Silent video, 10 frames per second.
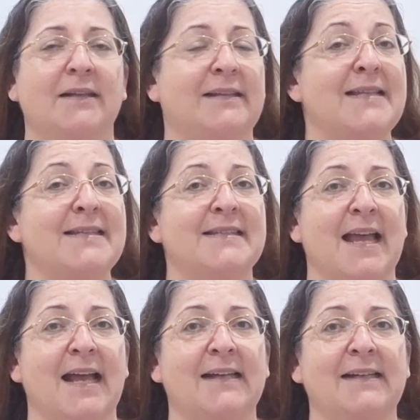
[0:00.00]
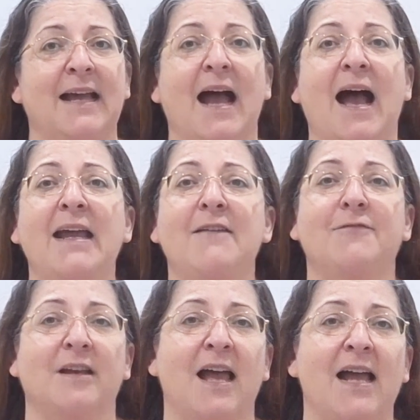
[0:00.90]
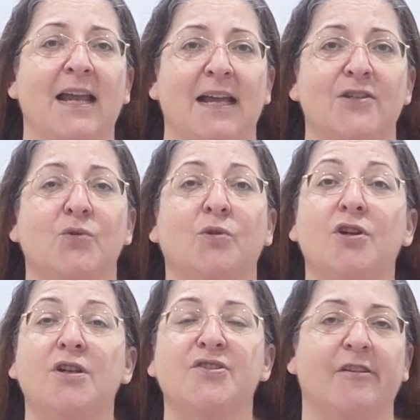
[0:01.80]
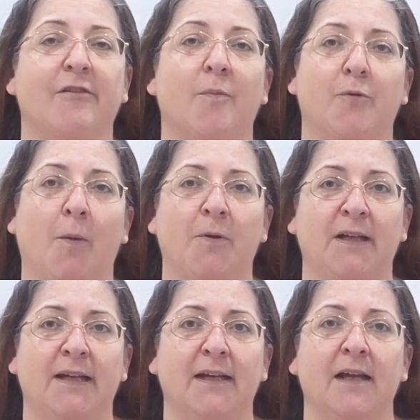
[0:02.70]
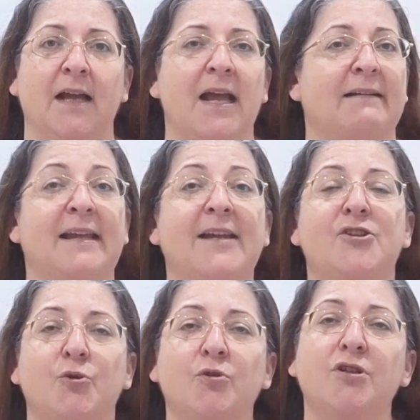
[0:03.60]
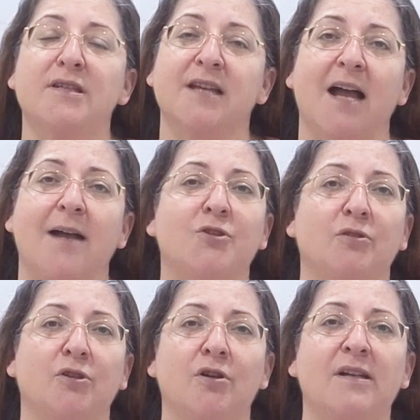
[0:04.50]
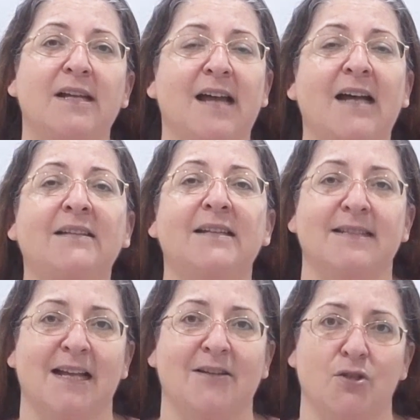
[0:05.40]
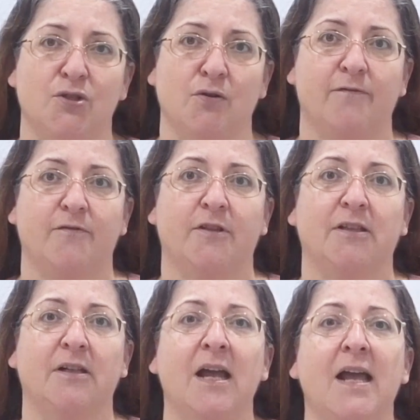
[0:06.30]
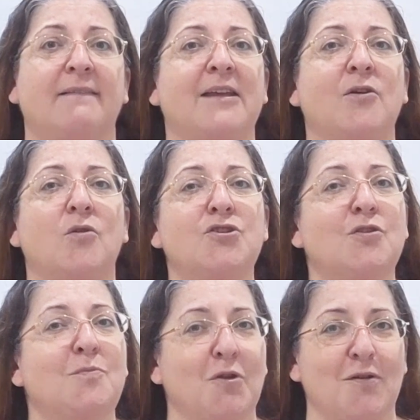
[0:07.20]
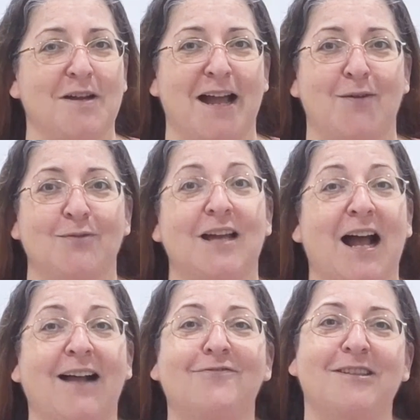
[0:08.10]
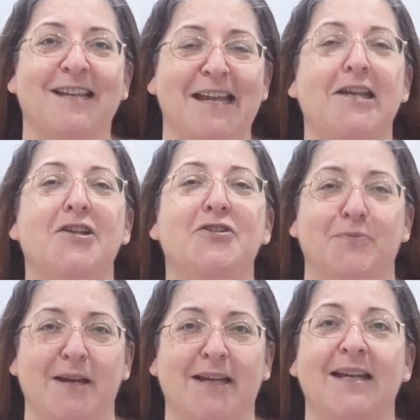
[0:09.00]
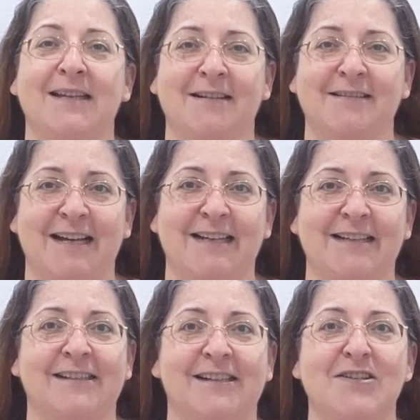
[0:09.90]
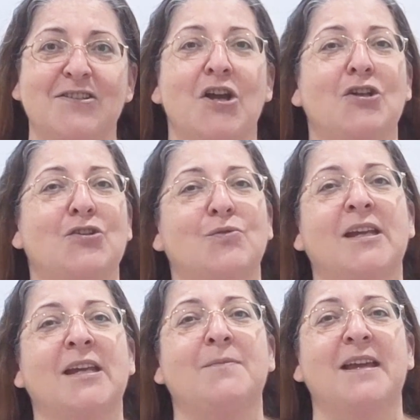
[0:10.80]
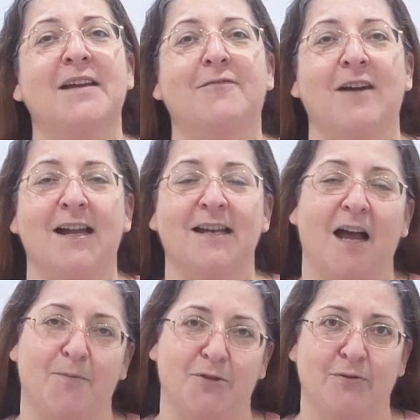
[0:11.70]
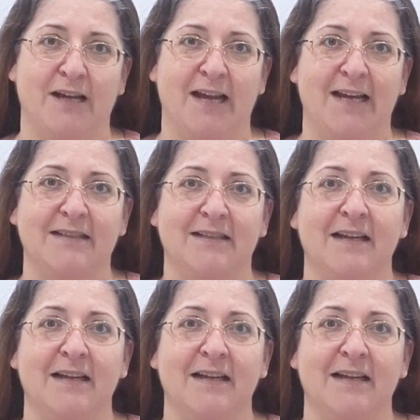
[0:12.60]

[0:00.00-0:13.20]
That said, I have clients who learn Xero properly. They took the time to learn and understand the software. They also block out half a day each week in their calendars to keep their file up to date.